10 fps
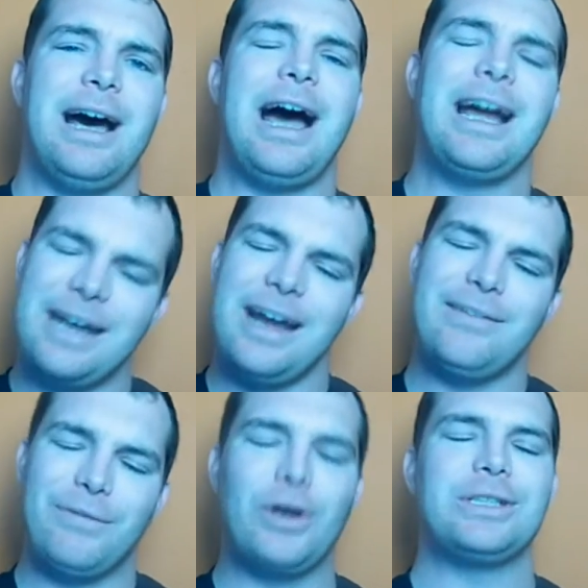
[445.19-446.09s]
I kind
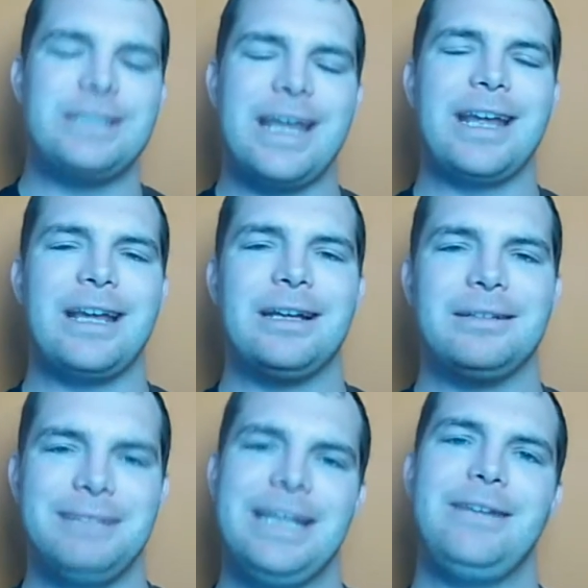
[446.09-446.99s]
of forgot to take
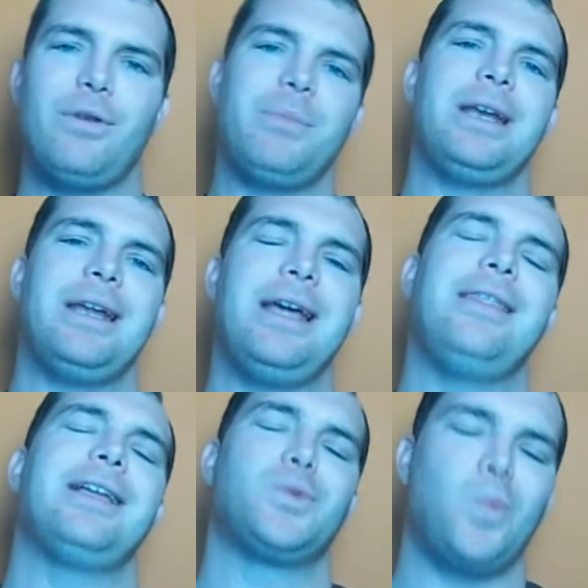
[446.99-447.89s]
leave on Monday.
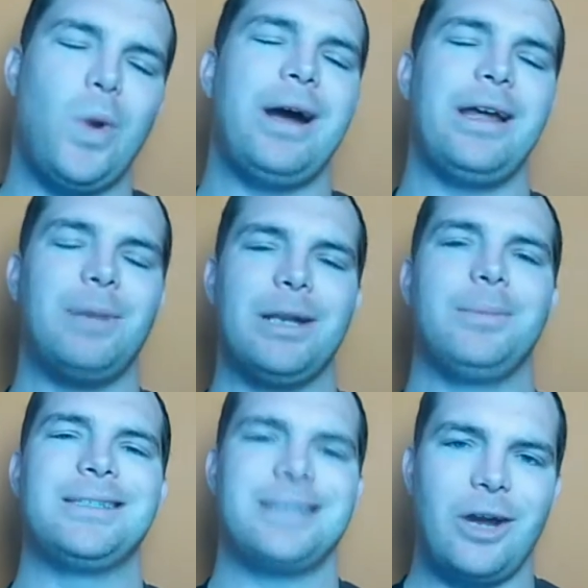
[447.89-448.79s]
That's why I'm a little
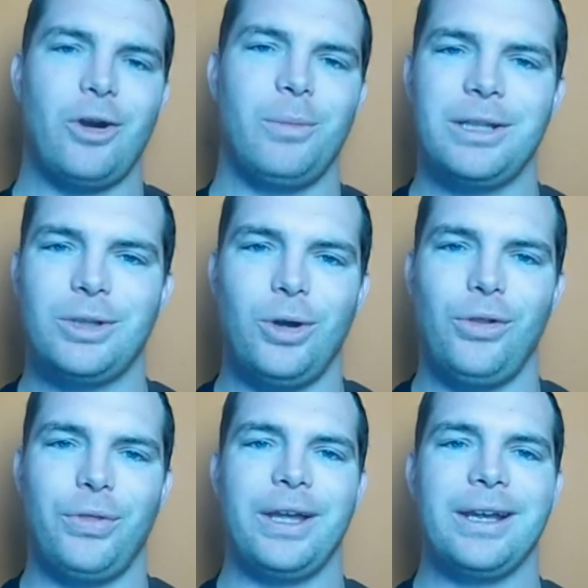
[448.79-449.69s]
bit sour about the whole
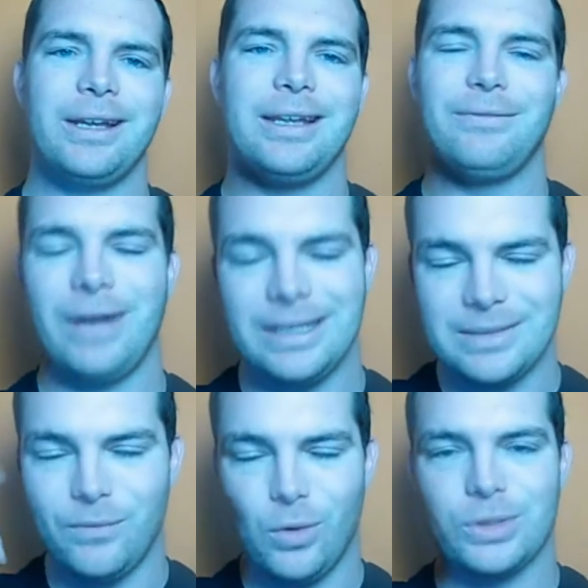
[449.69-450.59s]
thing. If I had
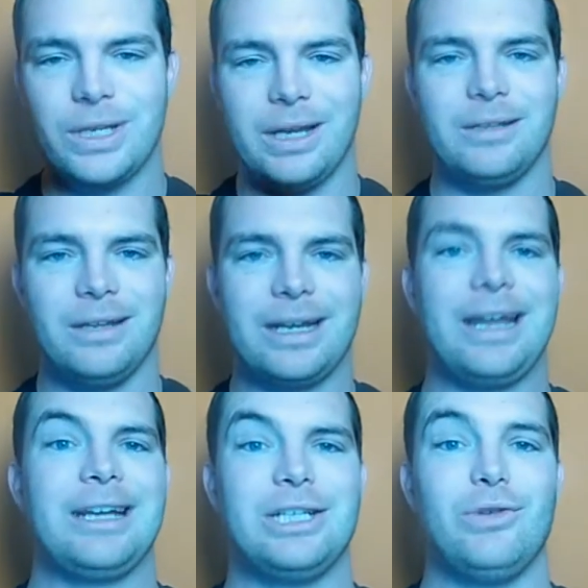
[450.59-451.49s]
some foresight and like
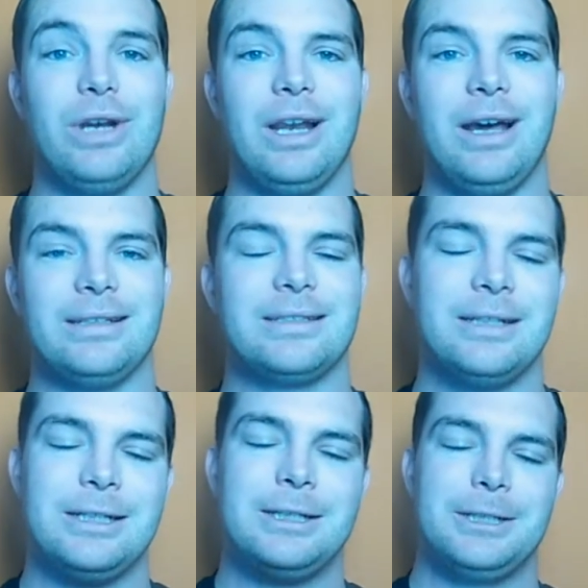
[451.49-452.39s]
actually realized,
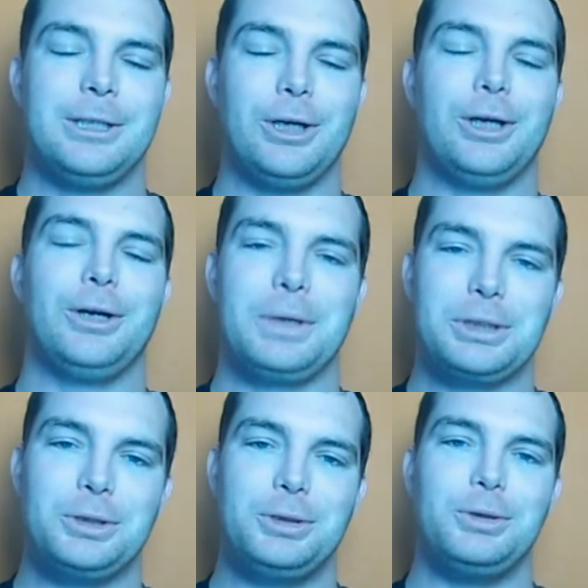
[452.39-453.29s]
you know, I
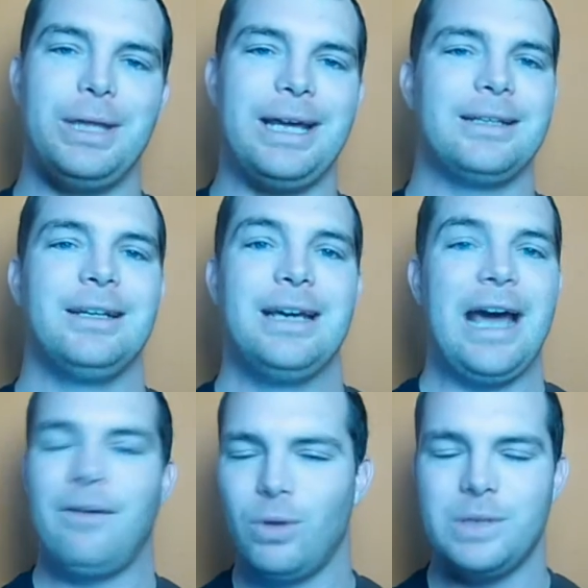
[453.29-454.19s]
should do that.
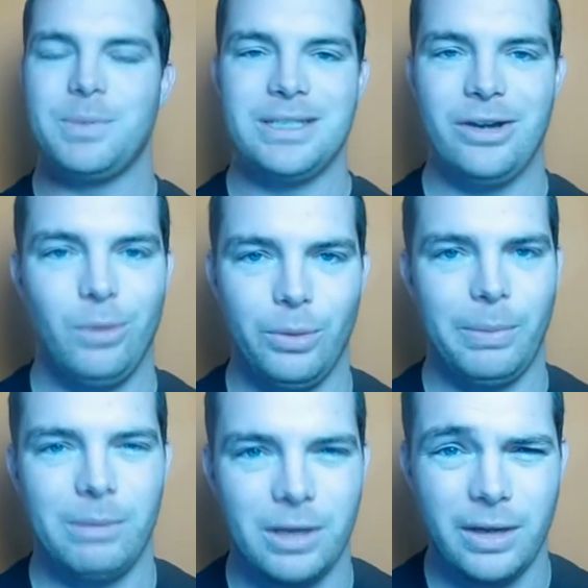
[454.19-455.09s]
I've always been terrible with
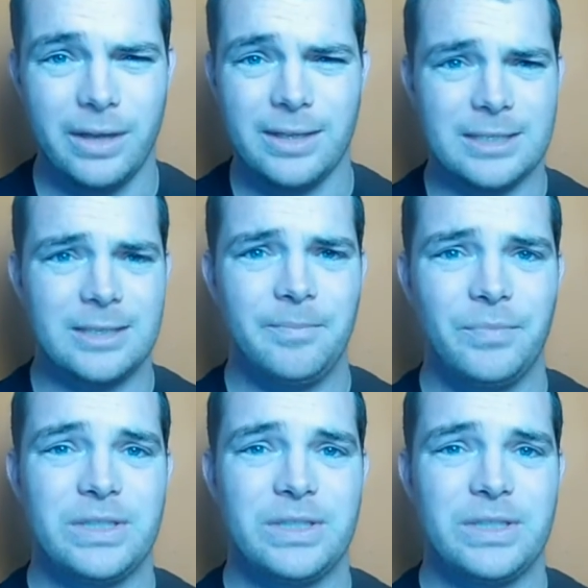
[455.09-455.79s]
public holidays.